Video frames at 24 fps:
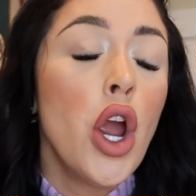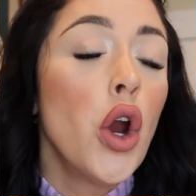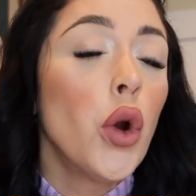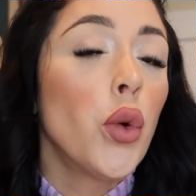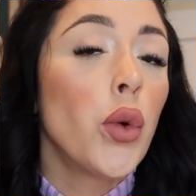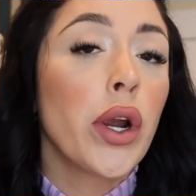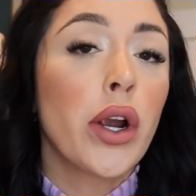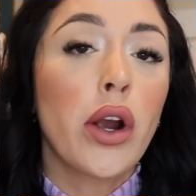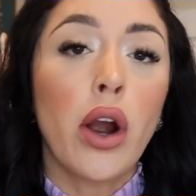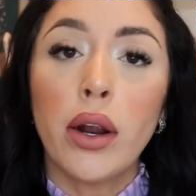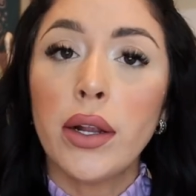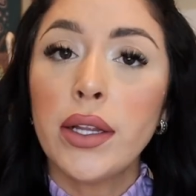
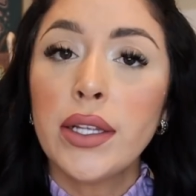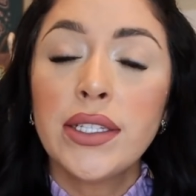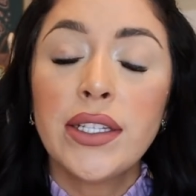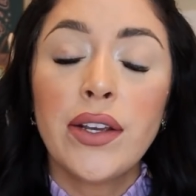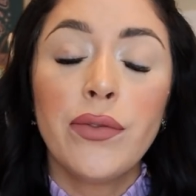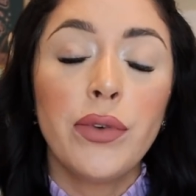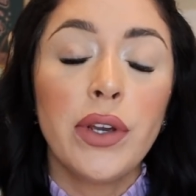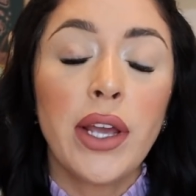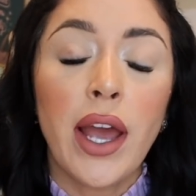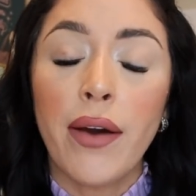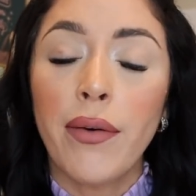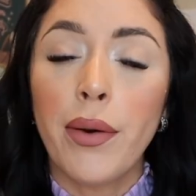regardless
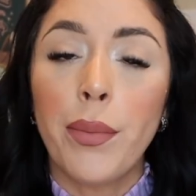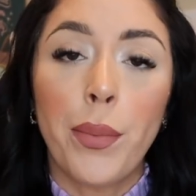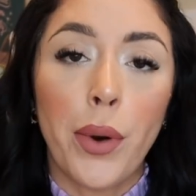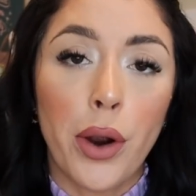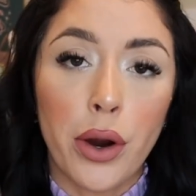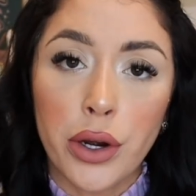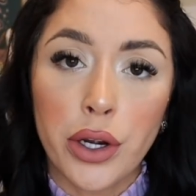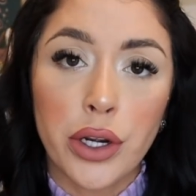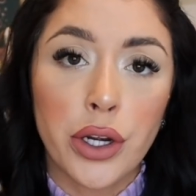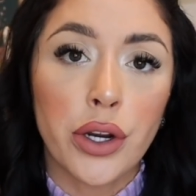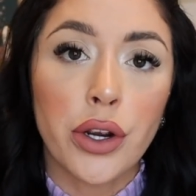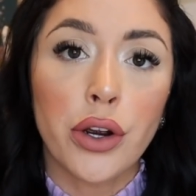if we have a
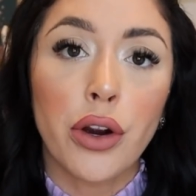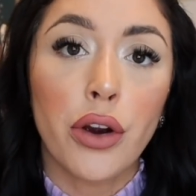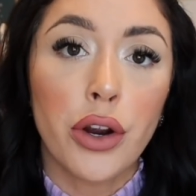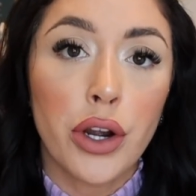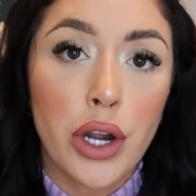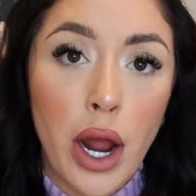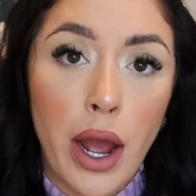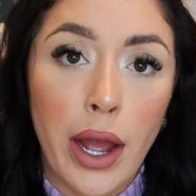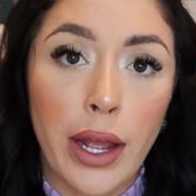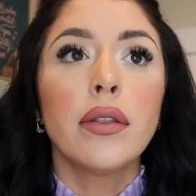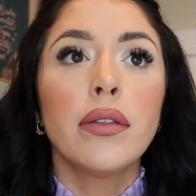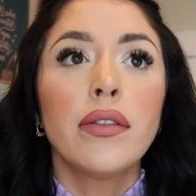partner or
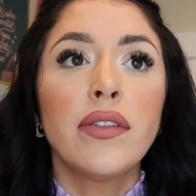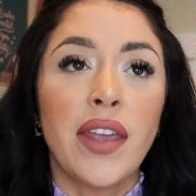not.